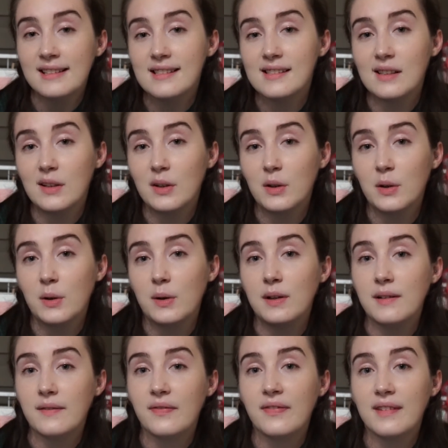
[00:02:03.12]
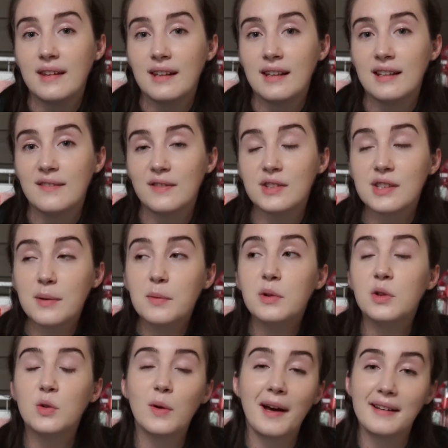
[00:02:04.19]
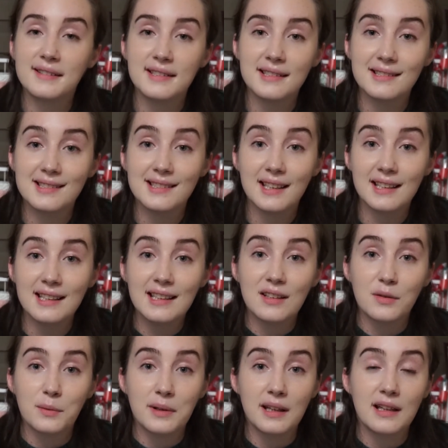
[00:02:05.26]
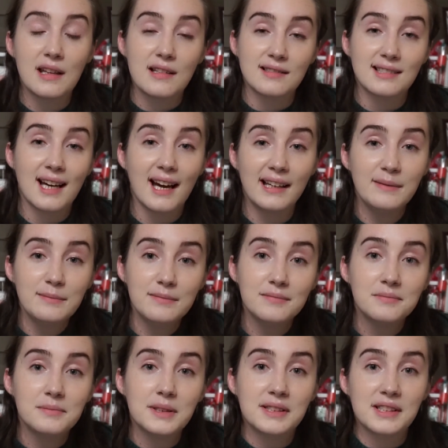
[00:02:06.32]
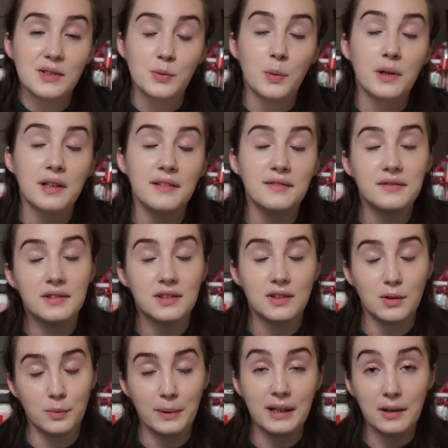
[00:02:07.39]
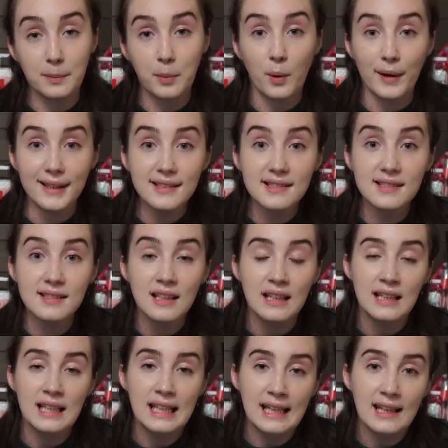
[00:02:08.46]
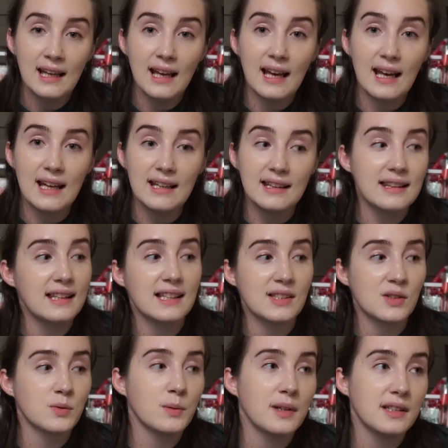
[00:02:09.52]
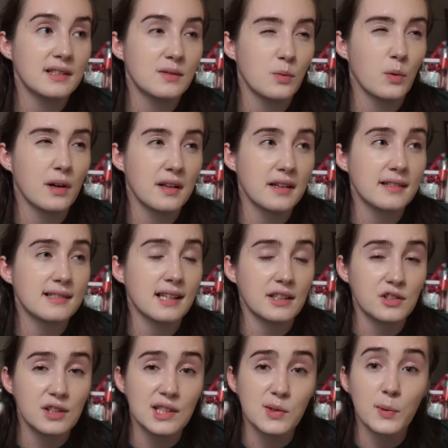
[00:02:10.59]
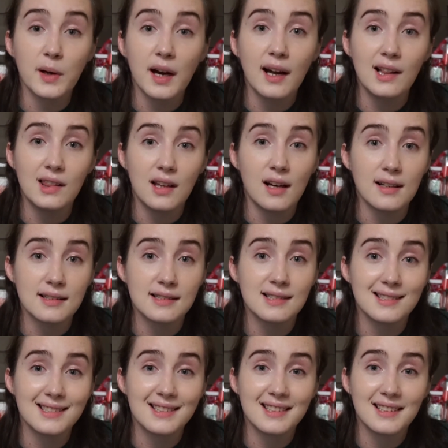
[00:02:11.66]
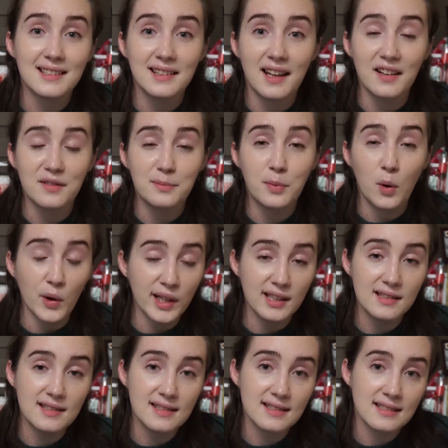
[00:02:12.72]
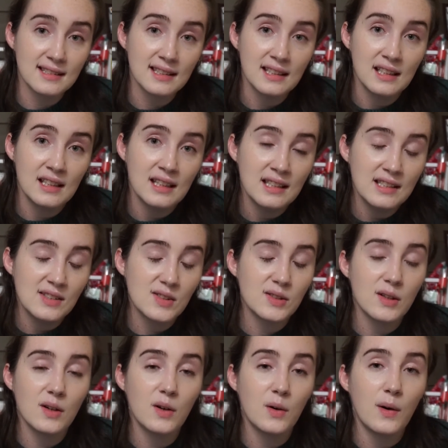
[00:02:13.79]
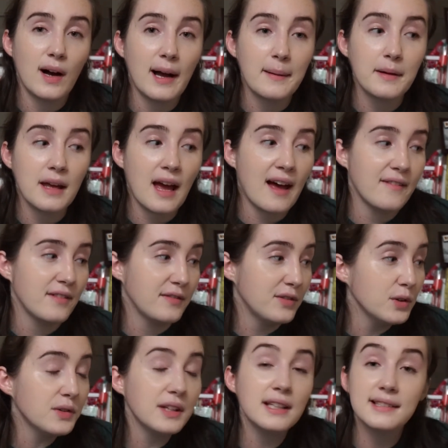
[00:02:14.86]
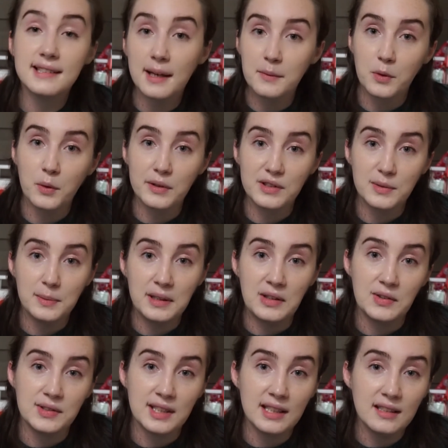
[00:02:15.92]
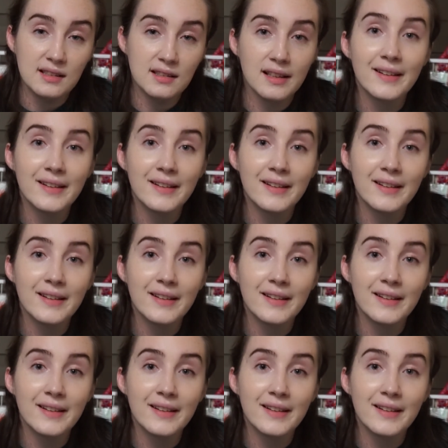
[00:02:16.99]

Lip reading: So for someone who hasn't studied in a really long time, this is one of the weaker points. And this was one of the sections where I lost a lot of points. So I have a few things I'm going to be using.